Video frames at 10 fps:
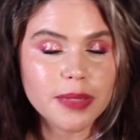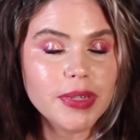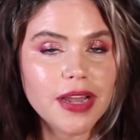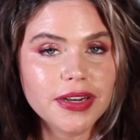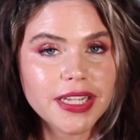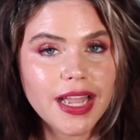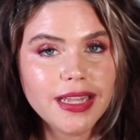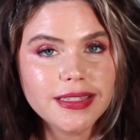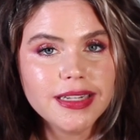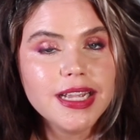me out
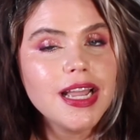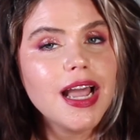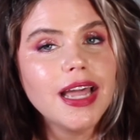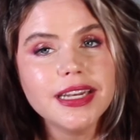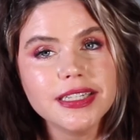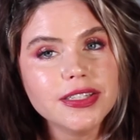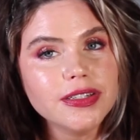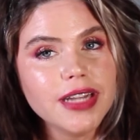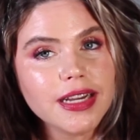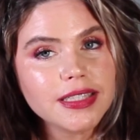again. And until
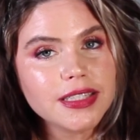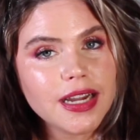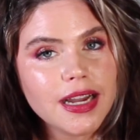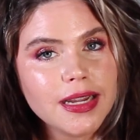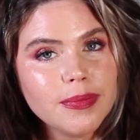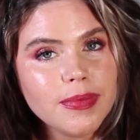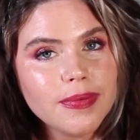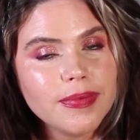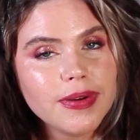next time.